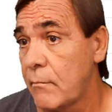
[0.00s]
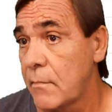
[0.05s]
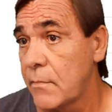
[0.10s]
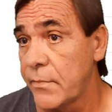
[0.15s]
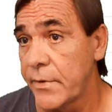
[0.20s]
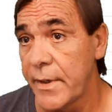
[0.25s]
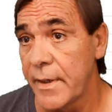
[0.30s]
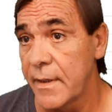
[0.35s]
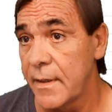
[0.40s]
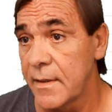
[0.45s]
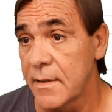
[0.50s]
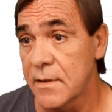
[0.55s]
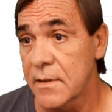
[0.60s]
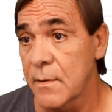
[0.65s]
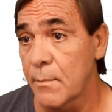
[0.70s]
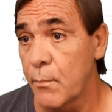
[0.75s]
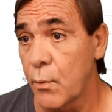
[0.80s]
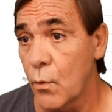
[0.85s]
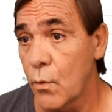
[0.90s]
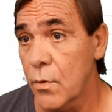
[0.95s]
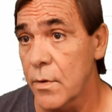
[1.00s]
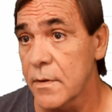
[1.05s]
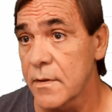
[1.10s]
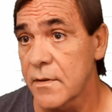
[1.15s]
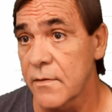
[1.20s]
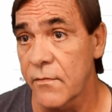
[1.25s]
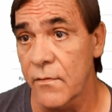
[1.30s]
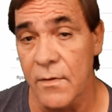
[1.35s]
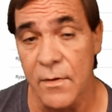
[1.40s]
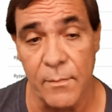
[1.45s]
that it supports
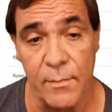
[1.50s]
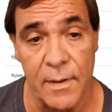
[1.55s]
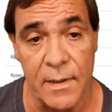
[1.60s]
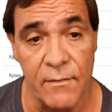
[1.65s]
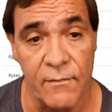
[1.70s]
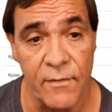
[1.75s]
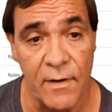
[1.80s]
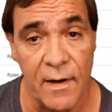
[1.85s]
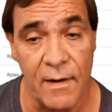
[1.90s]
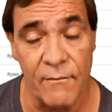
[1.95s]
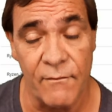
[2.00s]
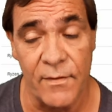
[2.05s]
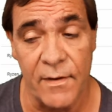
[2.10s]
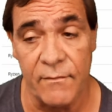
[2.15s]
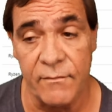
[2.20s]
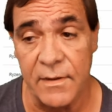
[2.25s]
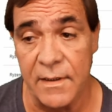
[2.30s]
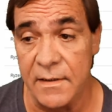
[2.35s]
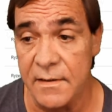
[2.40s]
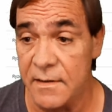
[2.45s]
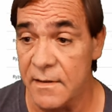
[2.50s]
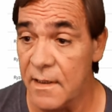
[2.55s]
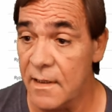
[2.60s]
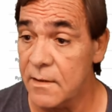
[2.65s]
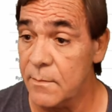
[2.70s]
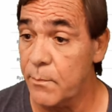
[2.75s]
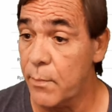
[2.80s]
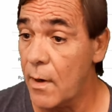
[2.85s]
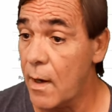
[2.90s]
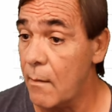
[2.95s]
for the B550s, and that's
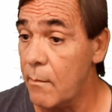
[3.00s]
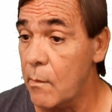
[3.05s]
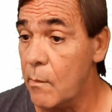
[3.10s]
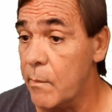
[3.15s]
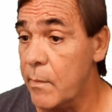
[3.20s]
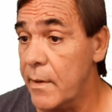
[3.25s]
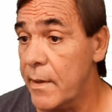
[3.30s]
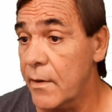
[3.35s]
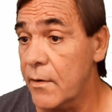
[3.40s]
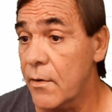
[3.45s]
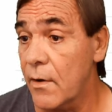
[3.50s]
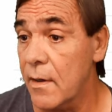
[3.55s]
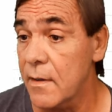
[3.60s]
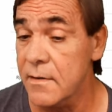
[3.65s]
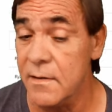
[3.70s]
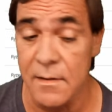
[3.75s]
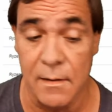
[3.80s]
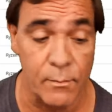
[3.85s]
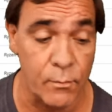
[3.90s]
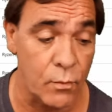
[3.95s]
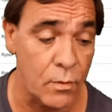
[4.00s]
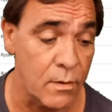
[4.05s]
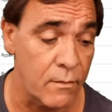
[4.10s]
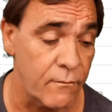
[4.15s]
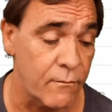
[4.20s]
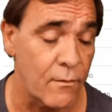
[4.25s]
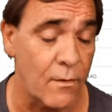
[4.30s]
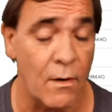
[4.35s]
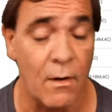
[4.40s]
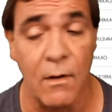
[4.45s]
probably across the board
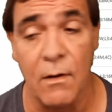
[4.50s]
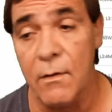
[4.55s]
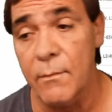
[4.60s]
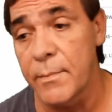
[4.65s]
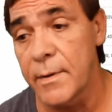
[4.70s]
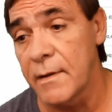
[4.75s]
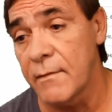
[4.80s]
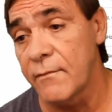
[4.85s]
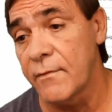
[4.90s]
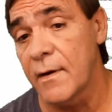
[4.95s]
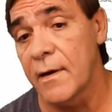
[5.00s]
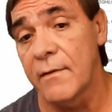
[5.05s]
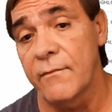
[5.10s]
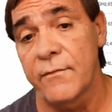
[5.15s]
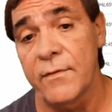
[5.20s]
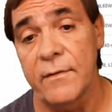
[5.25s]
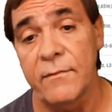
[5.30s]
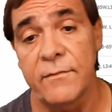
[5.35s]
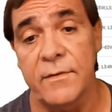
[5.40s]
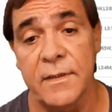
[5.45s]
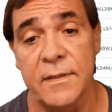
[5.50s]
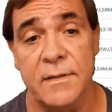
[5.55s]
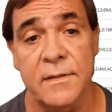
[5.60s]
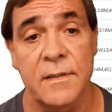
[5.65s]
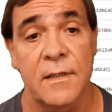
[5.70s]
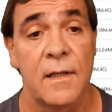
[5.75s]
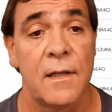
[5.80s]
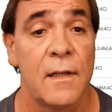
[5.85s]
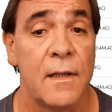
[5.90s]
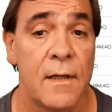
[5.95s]
for all B550s.
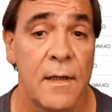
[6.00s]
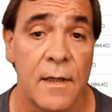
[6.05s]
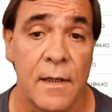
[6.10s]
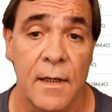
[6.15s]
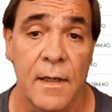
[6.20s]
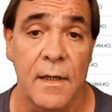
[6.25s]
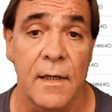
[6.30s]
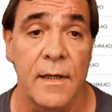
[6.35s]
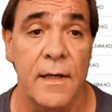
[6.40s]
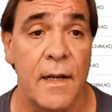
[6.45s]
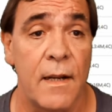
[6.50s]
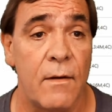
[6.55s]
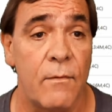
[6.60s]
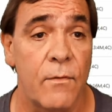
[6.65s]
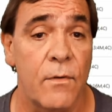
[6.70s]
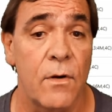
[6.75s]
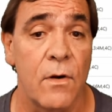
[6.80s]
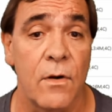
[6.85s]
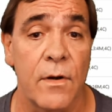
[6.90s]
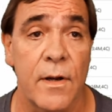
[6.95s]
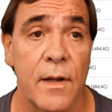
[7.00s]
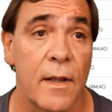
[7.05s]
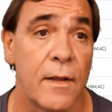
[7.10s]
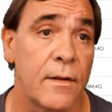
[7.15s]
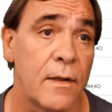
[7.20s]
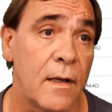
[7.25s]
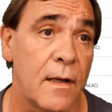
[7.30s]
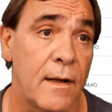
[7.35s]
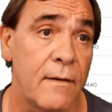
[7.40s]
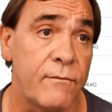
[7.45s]
Now we're going to look on
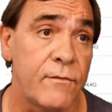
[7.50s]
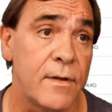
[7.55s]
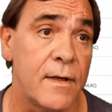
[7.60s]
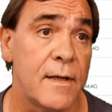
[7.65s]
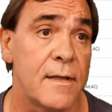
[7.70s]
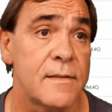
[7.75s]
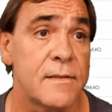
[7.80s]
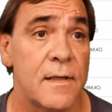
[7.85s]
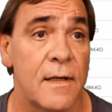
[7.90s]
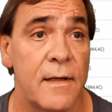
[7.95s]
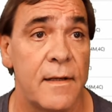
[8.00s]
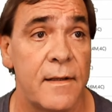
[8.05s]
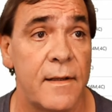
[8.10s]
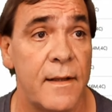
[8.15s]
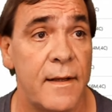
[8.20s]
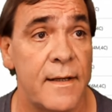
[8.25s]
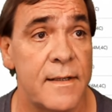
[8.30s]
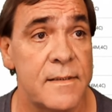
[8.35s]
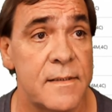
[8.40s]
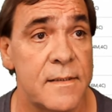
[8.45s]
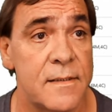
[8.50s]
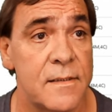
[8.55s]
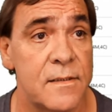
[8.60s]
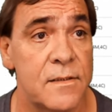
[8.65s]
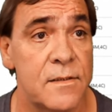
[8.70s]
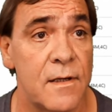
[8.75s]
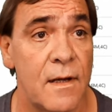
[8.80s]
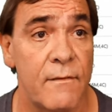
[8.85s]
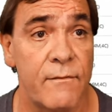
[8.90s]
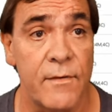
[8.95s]
the left hand side, the Asus
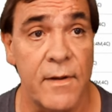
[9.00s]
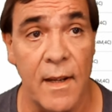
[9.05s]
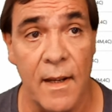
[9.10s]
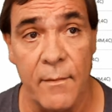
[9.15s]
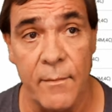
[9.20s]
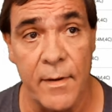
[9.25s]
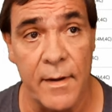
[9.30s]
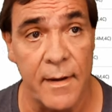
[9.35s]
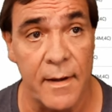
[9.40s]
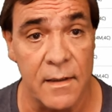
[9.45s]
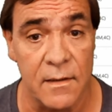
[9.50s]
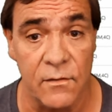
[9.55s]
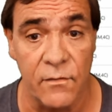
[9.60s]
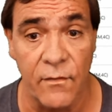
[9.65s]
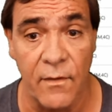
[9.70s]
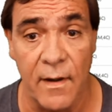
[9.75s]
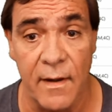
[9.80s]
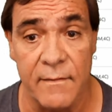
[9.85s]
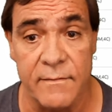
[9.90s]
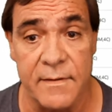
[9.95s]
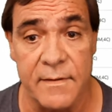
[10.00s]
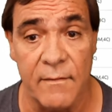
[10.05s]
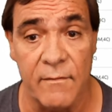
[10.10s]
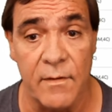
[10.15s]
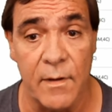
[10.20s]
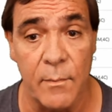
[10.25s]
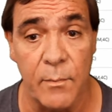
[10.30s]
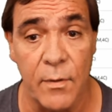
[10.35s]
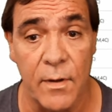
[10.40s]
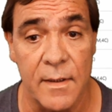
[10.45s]
TUF Gaming
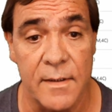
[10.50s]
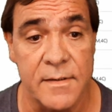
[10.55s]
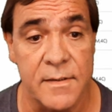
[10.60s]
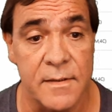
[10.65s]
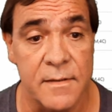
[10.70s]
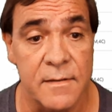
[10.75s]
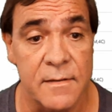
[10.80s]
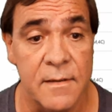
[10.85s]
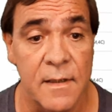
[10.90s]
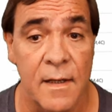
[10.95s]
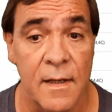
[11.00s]
X570 Plus